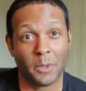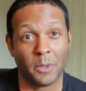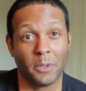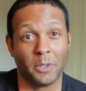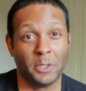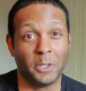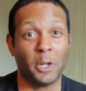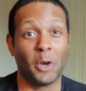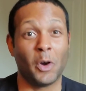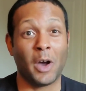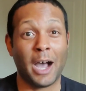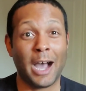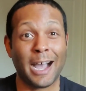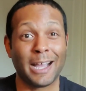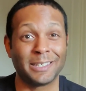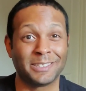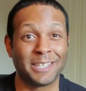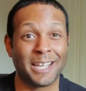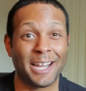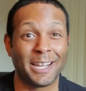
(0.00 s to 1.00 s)

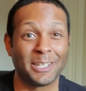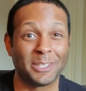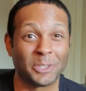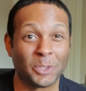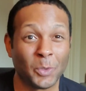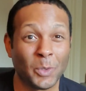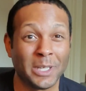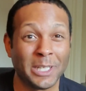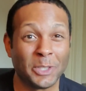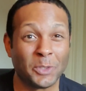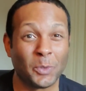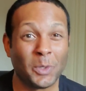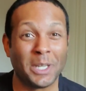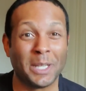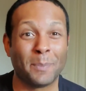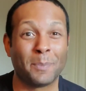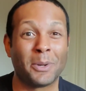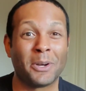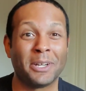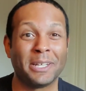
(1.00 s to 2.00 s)
hindsight is 2020
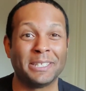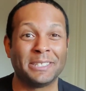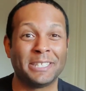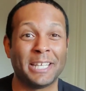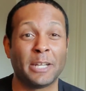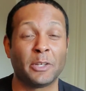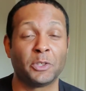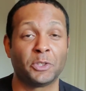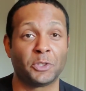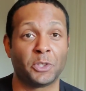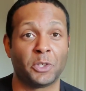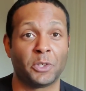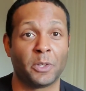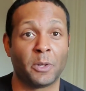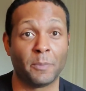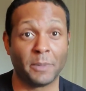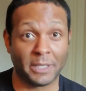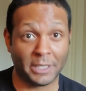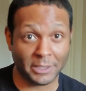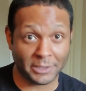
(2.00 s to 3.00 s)
Bernie Sanders shirt on
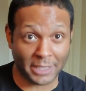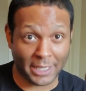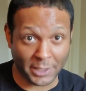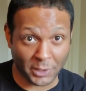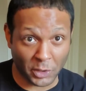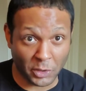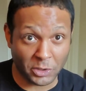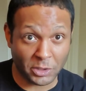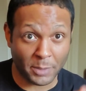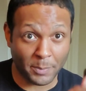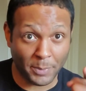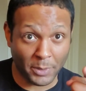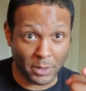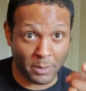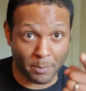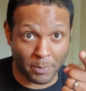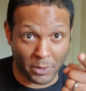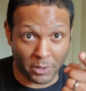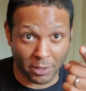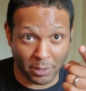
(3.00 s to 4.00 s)
because I used to be a
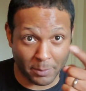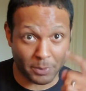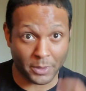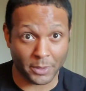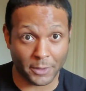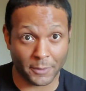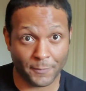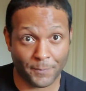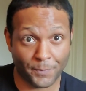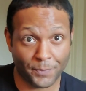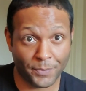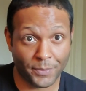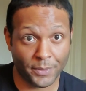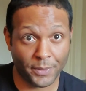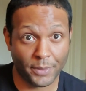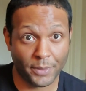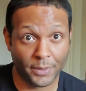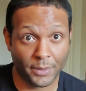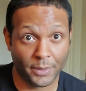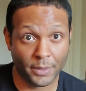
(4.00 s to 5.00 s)
Bernie bro.
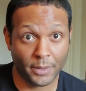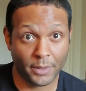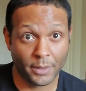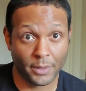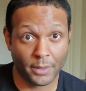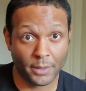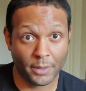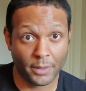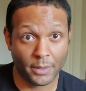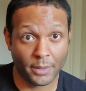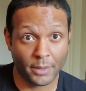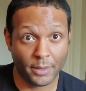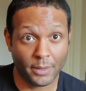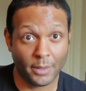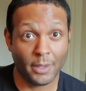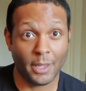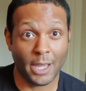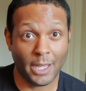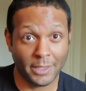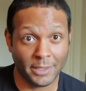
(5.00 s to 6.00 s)

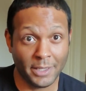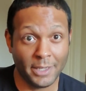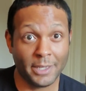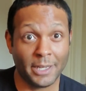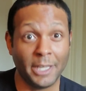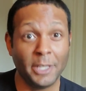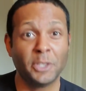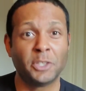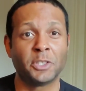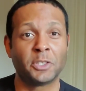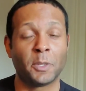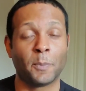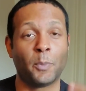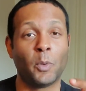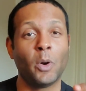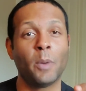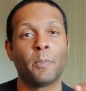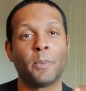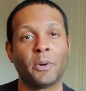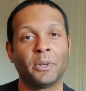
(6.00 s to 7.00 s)
I did. I used to
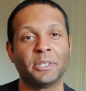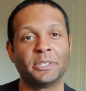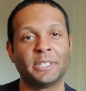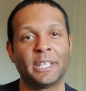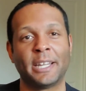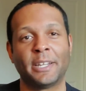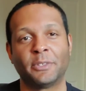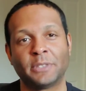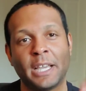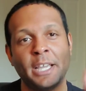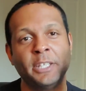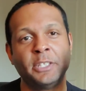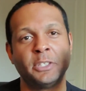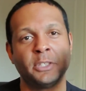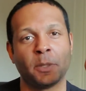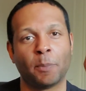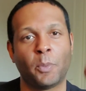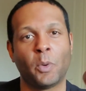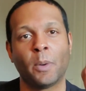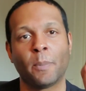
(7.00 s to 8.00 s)
support Bernie Sanders. I used to
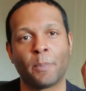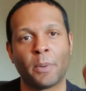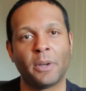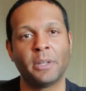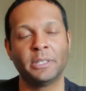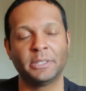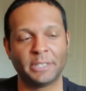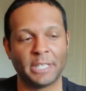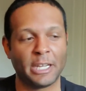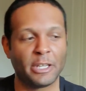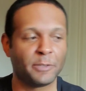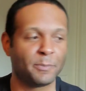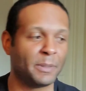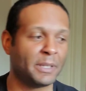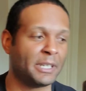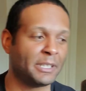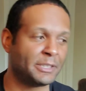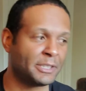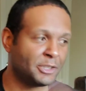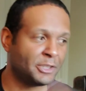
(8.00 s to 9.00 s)
support Bernie Sanders
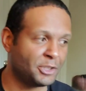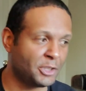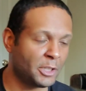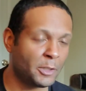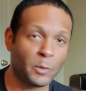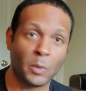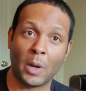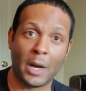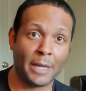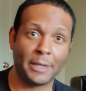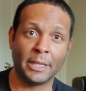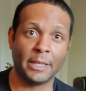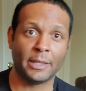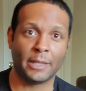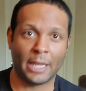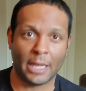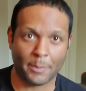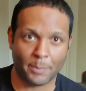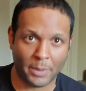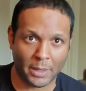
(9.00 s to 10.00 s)
because in general, I didn't
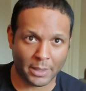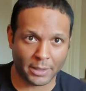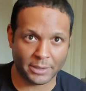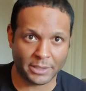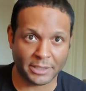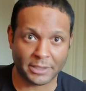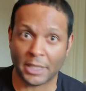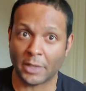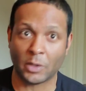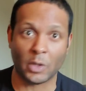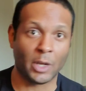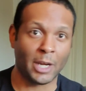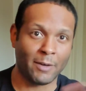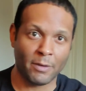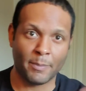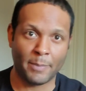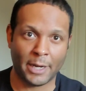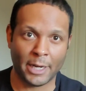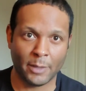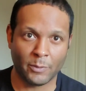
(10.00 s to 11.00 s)
like politics. I thought
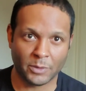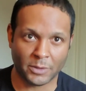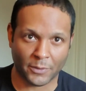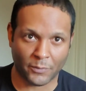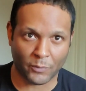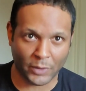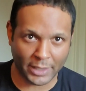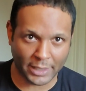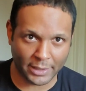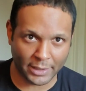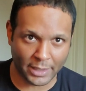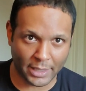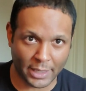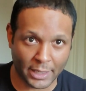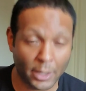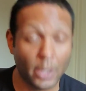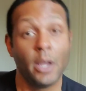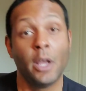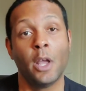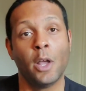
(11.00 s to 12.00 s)
everybody was a freaking
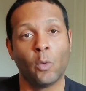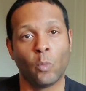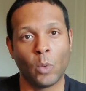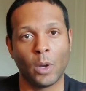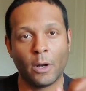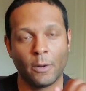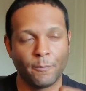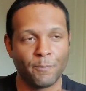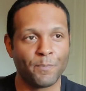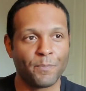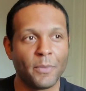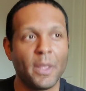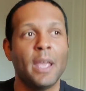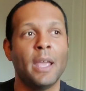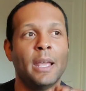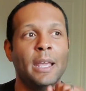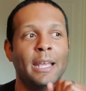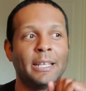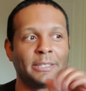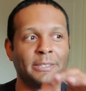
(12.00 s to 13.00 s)
liar. Well,
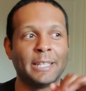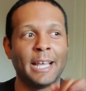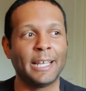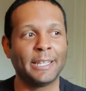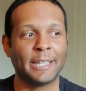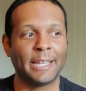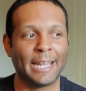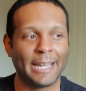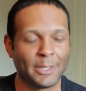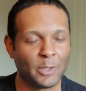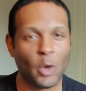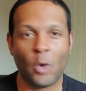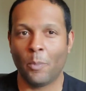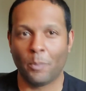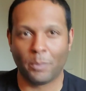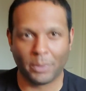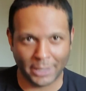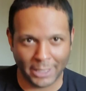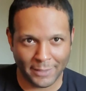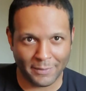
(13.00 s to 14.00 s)
it's not that I don't
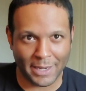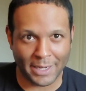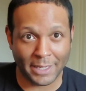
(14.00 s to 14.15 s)
believe that